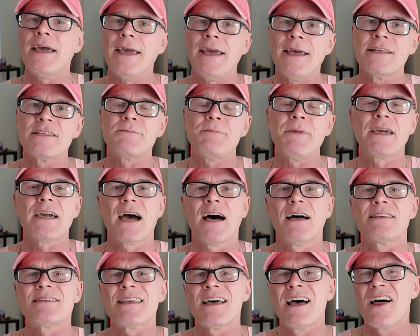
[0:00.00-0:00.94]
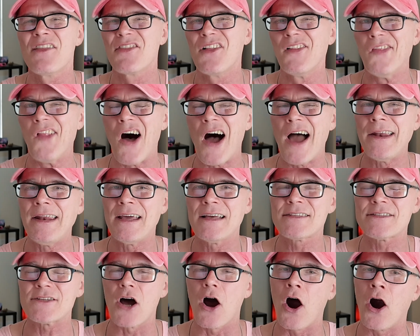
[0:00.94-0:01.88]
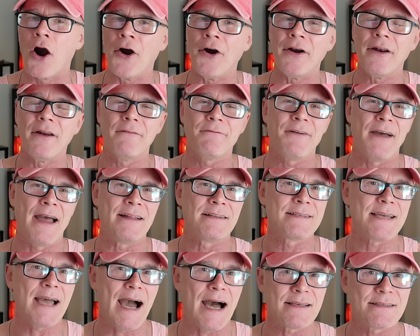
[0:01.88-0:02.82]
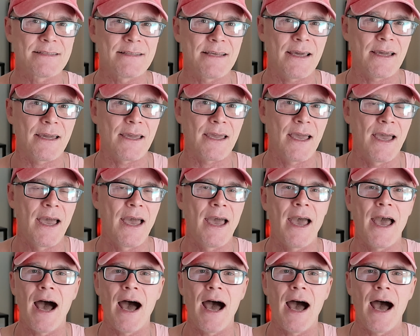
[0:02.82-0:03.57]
is because the line hits aren't fantastic.